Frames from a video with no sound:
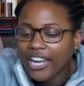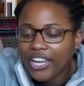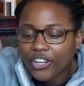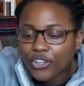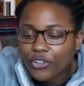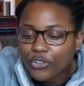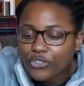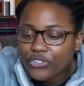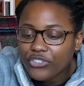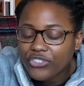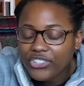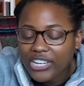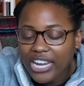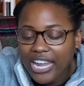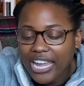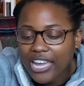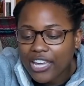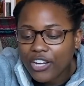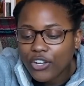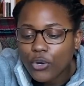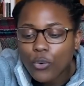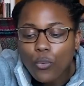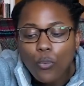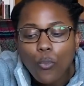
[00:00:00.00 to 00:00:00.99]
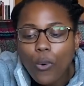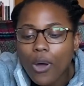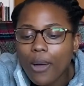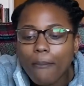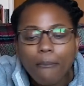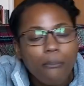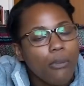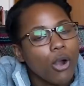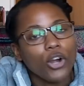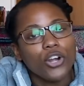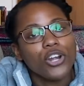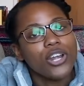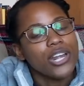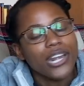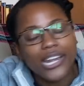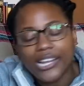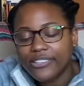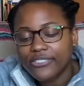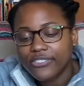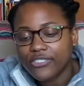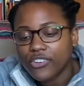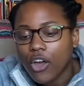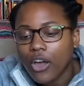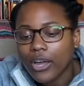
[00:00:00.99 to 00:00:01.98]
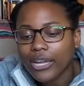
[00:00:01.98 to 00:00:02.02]
understand what Martin
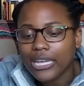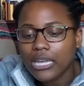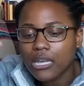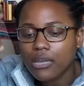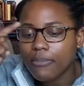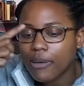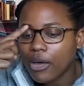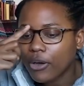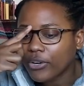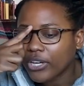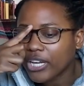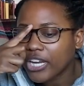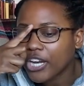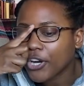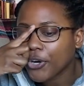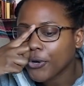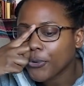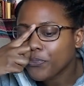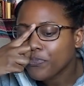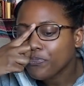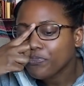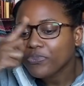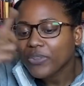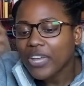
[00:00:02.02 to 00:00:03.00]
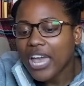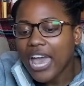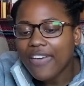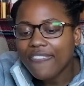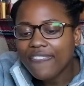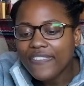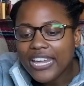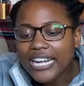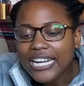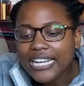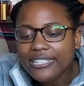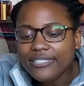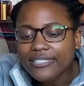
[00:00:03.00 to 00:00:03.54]
is talking about here. And then he